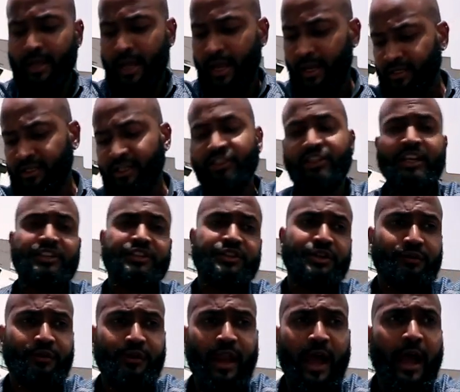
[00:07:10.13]
Hey, DJ
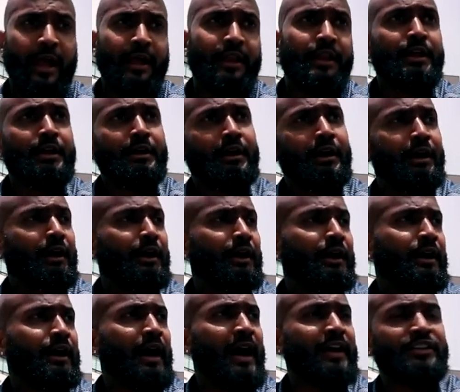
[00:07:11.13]
Silver Knight,
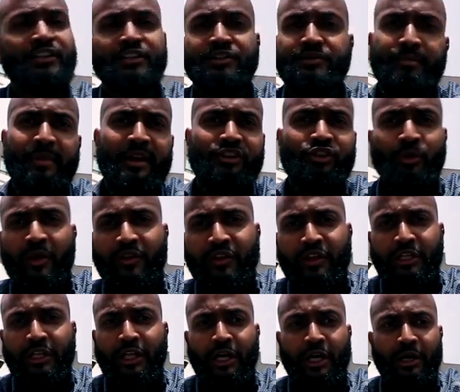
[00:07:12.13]
I just met you at the
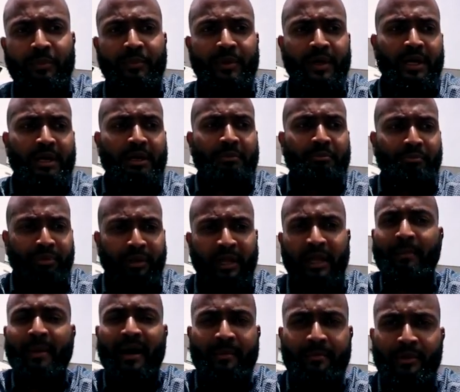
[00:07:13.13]
club. Play
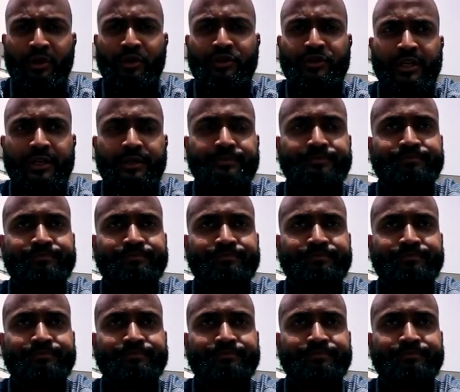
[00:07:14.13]
my music.